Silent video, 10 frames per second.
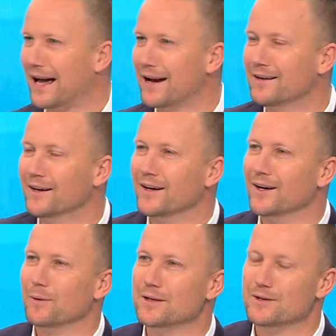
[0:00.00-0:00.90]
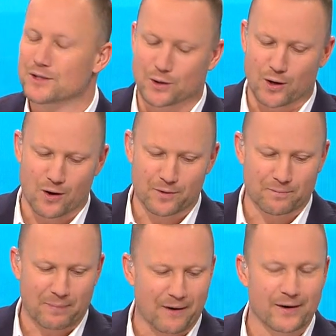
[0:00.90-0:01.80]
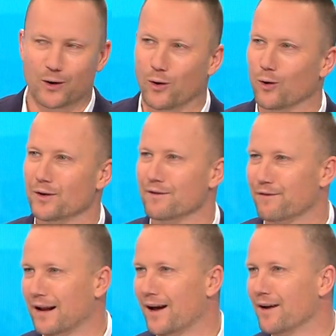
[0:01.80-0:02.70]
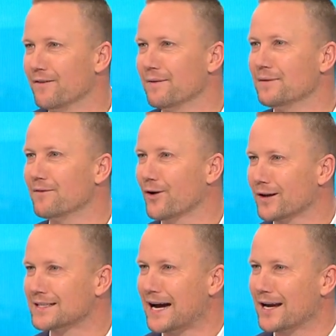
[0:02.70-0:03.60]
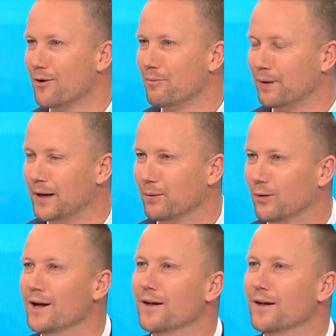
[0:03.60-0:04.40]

Kane. When you took on Barry Hall and you fell over, you've got to take on people